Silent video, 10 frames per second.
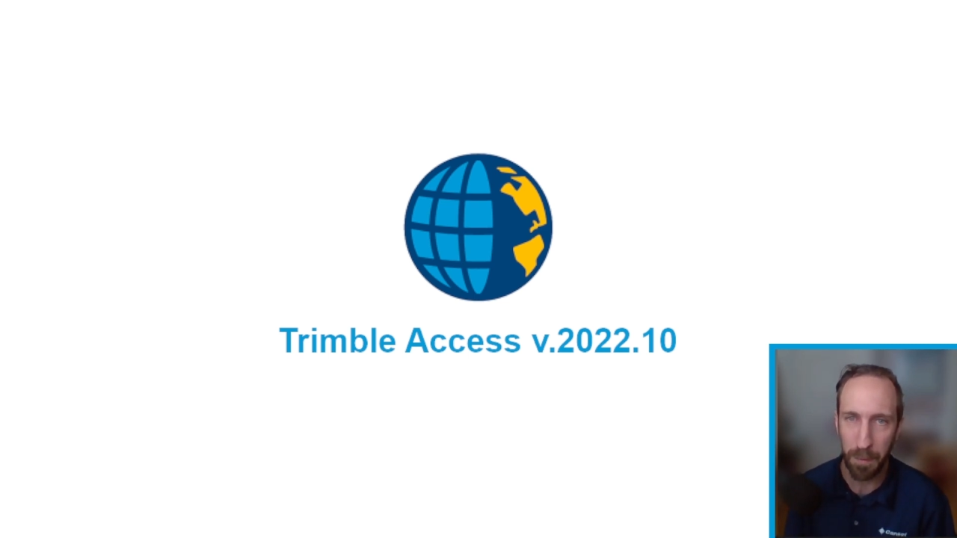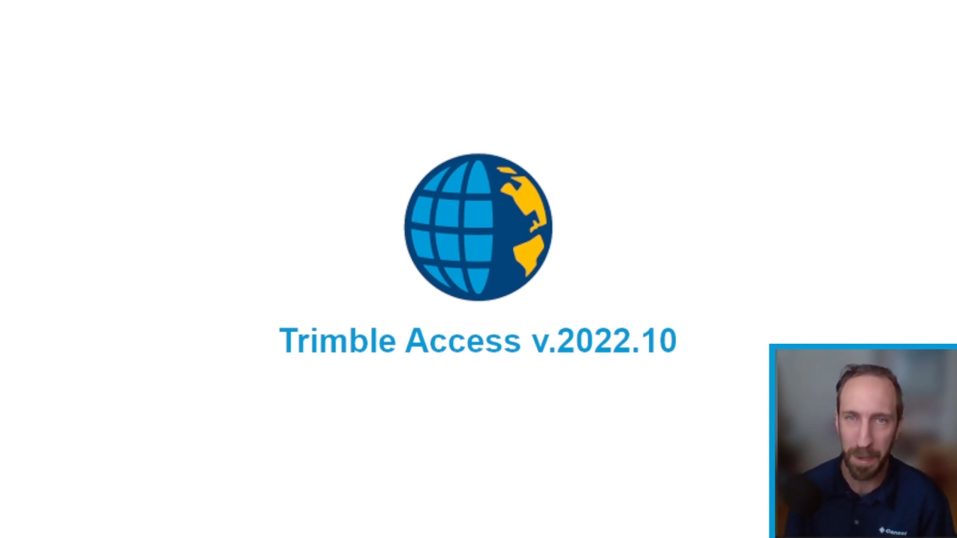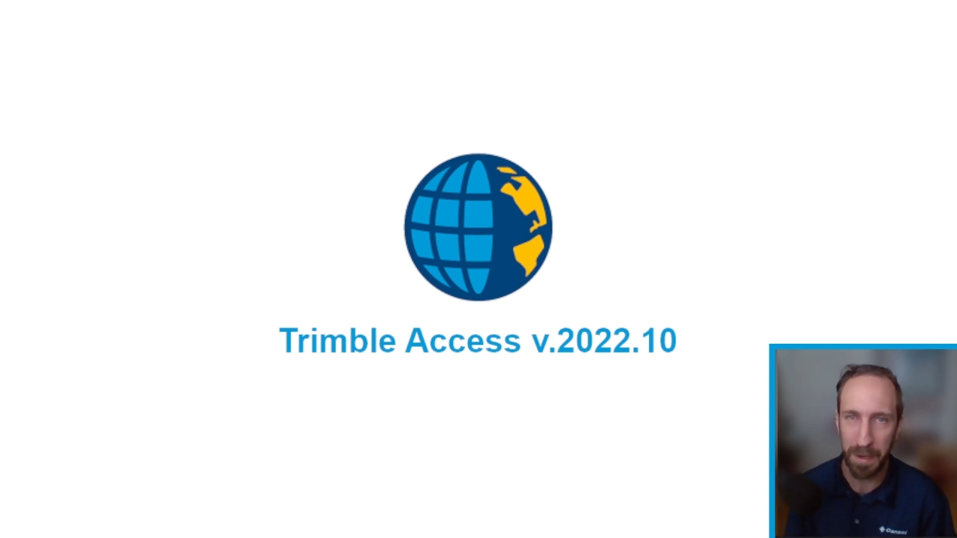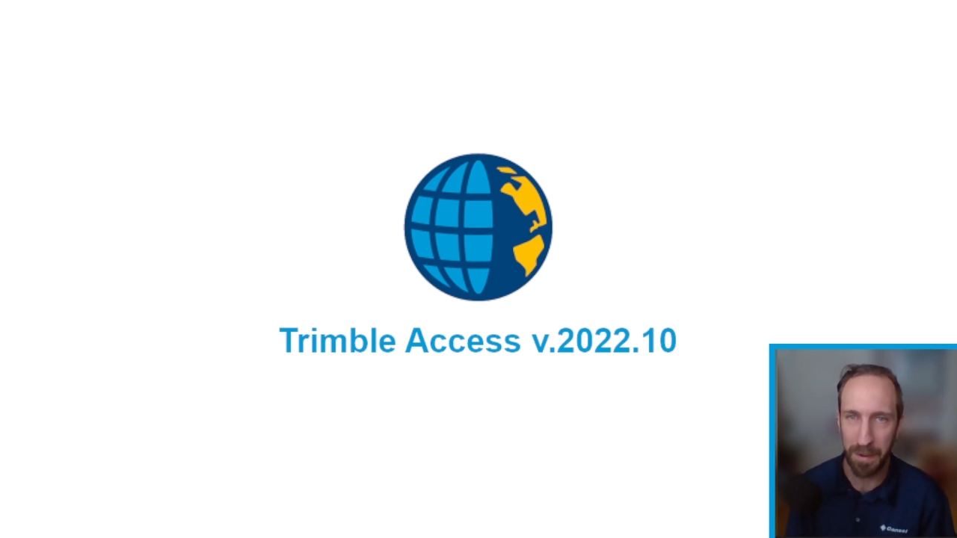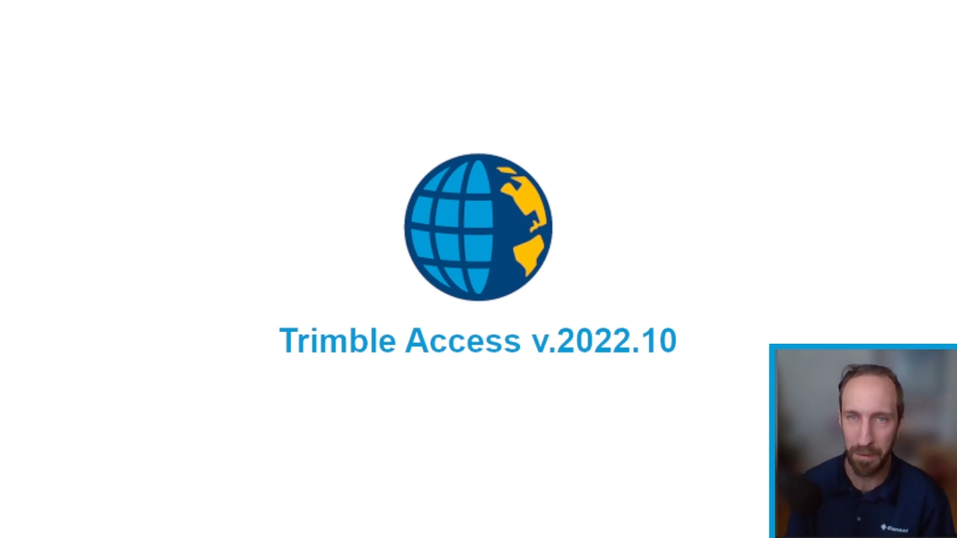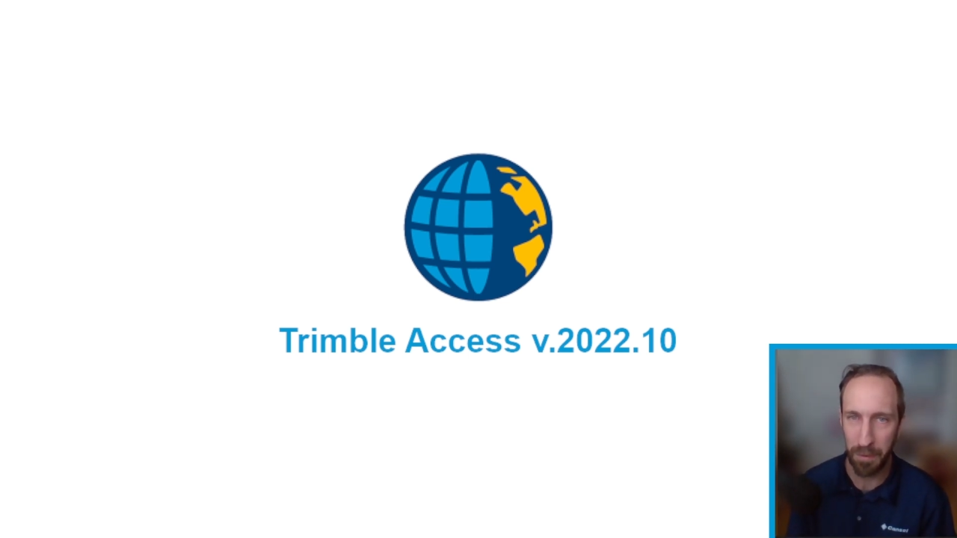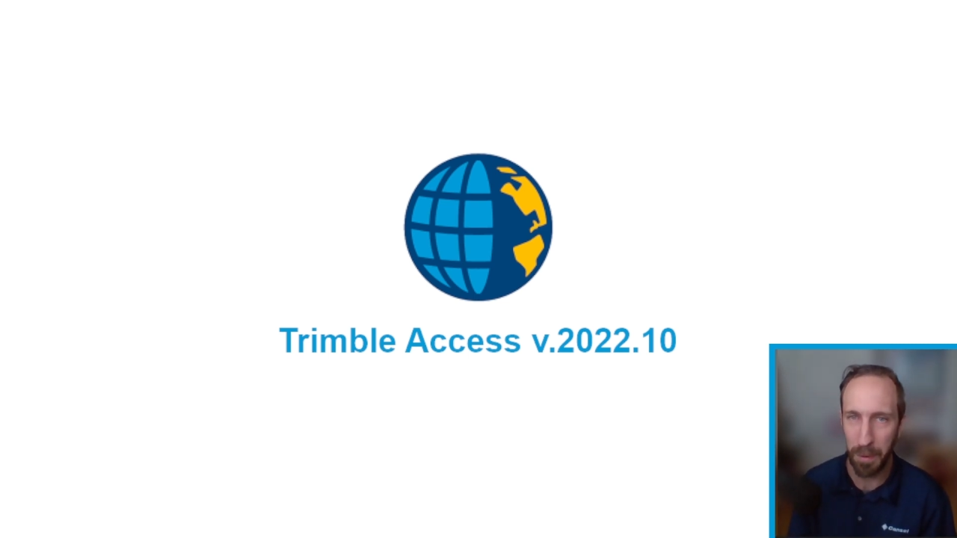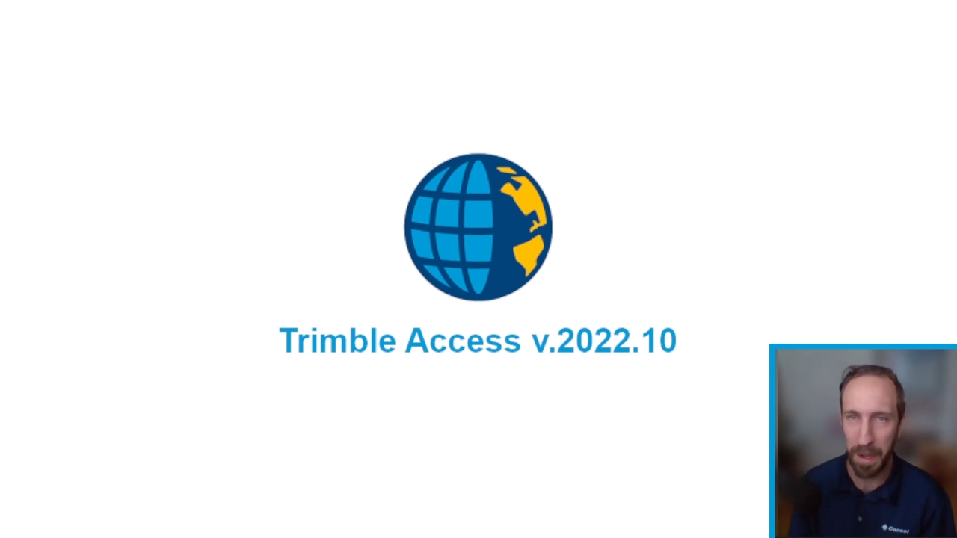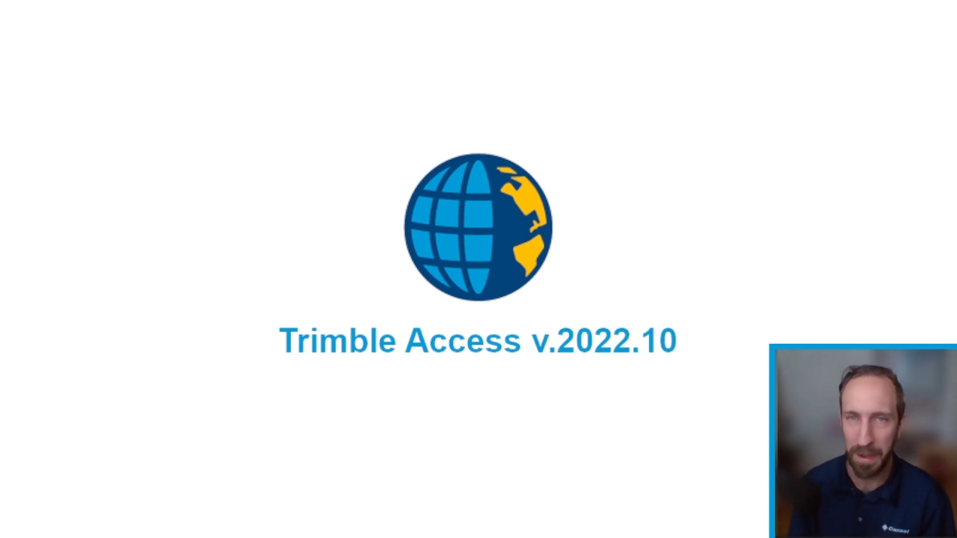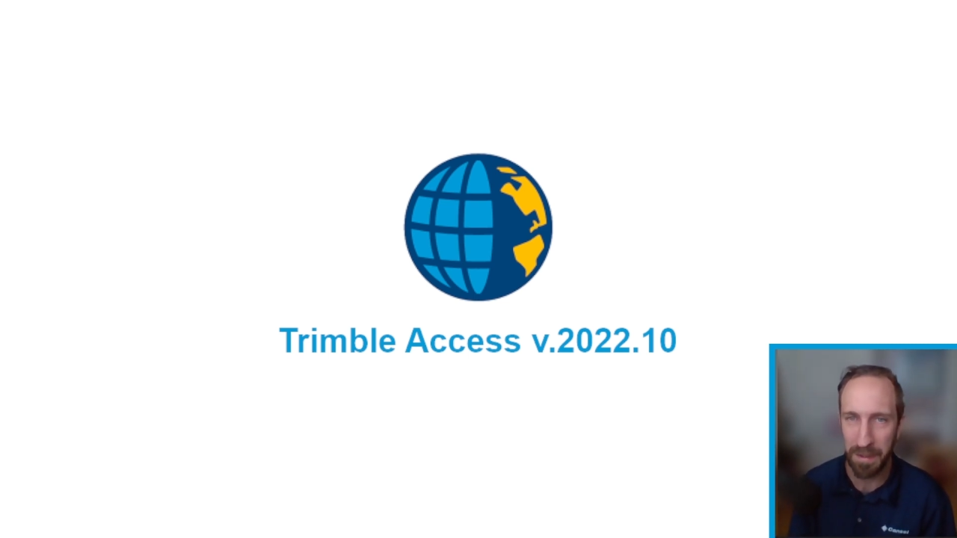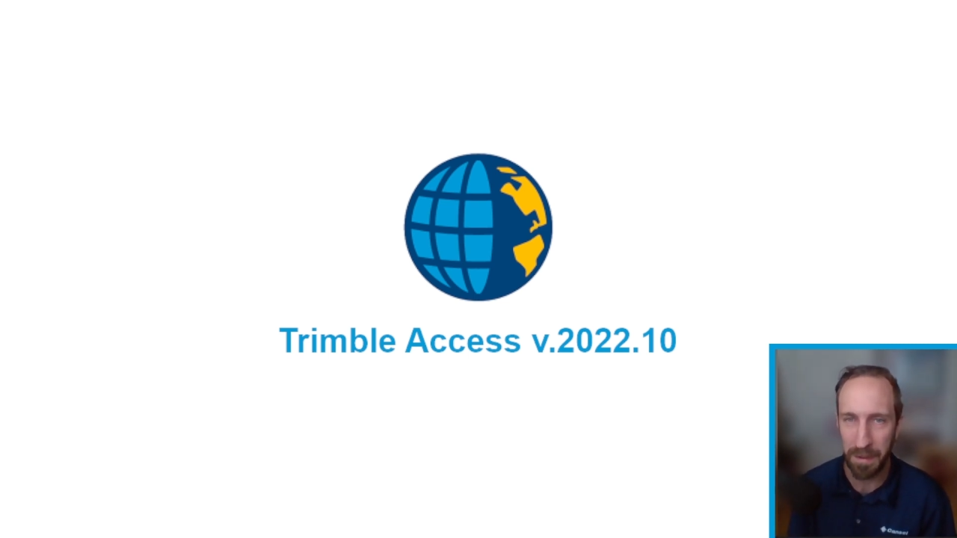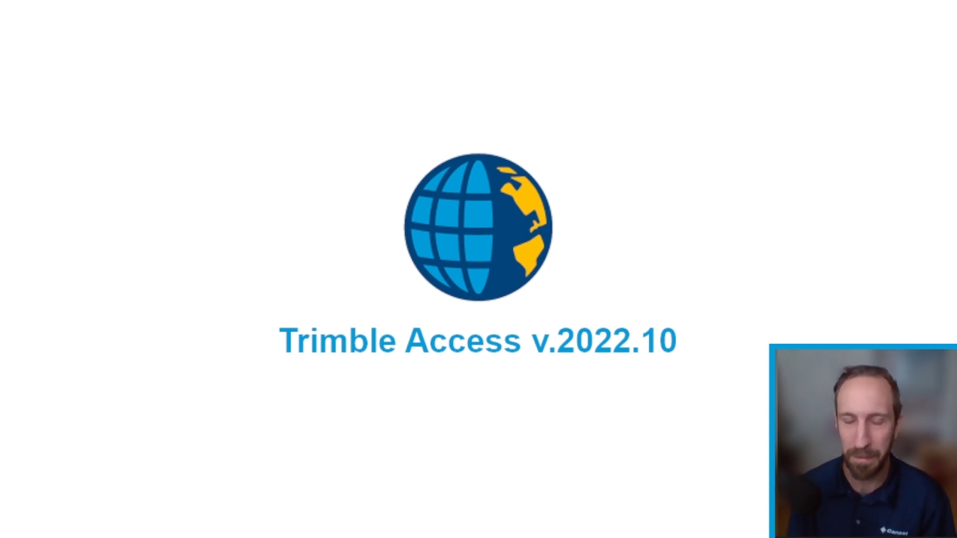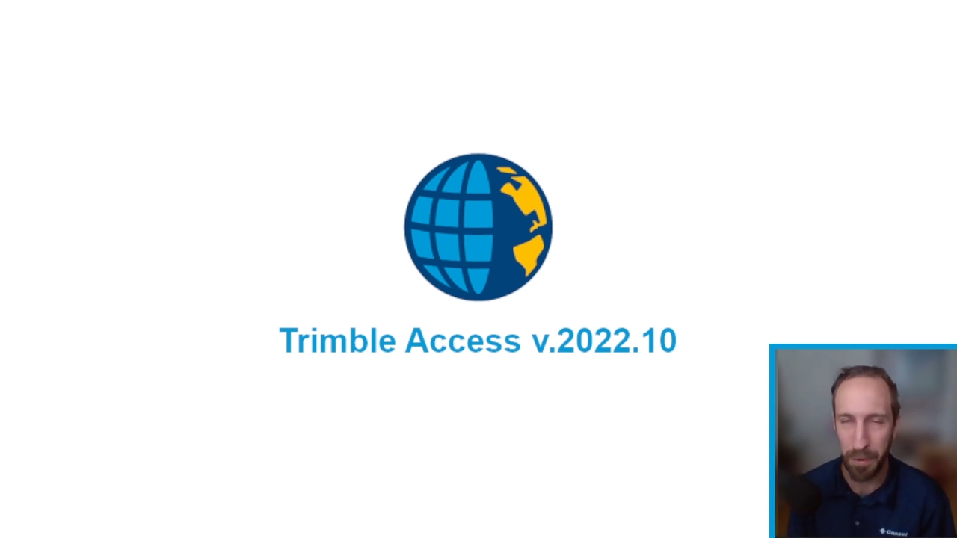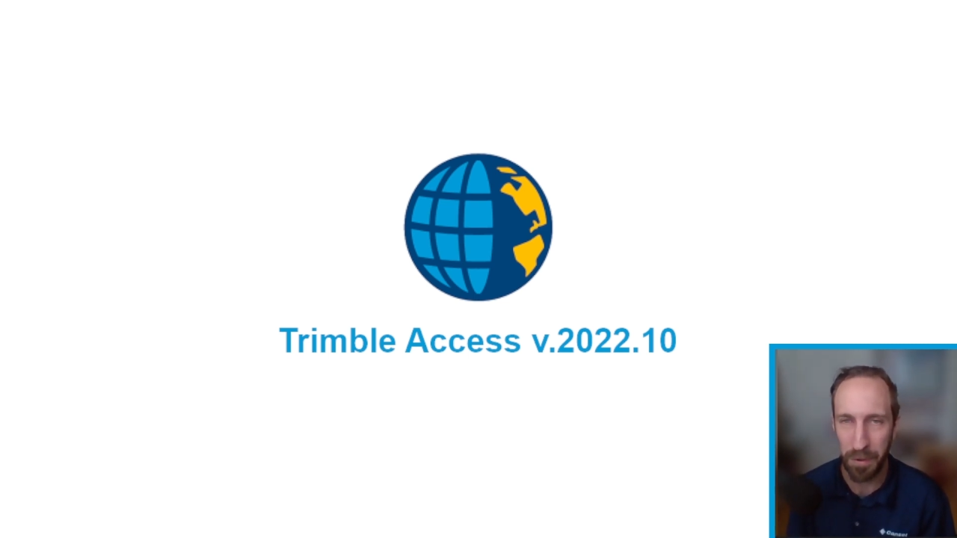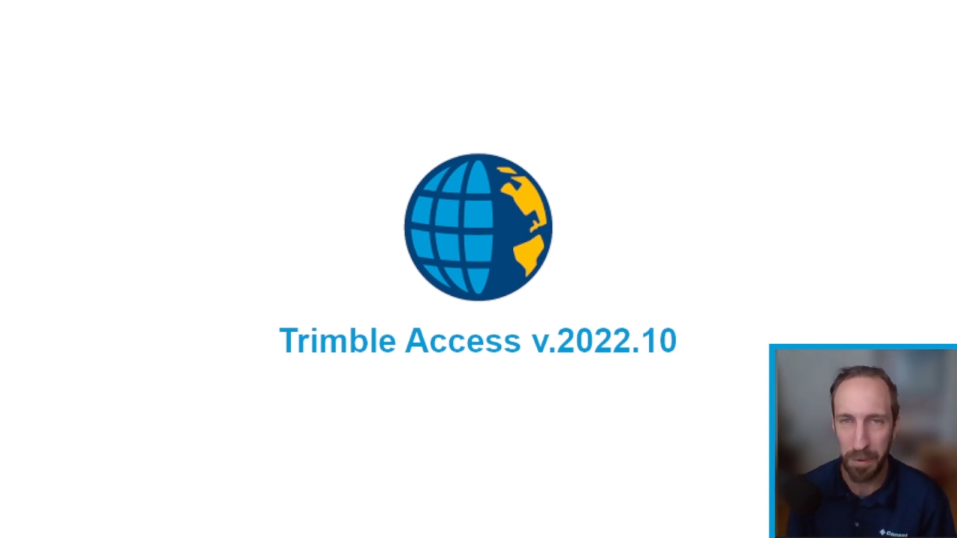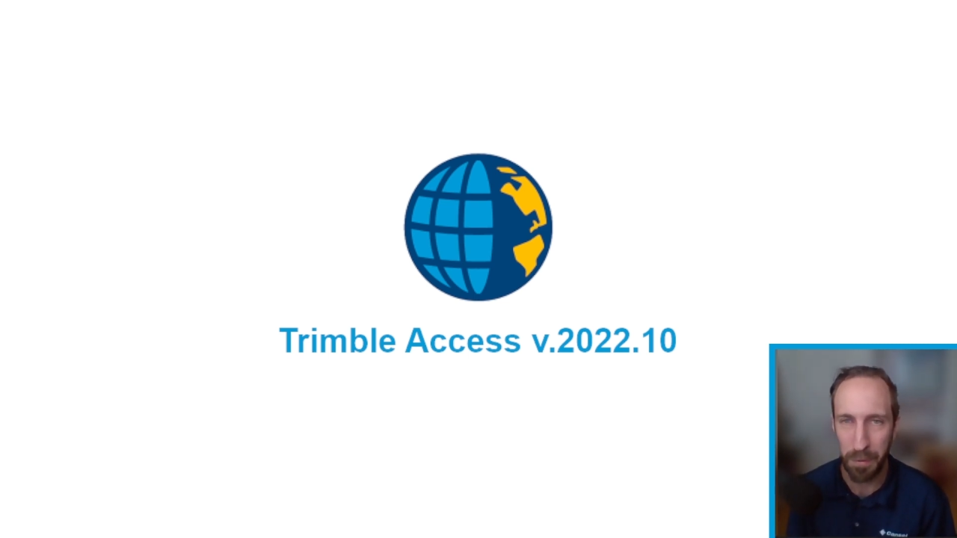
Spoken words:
with Trimble Access version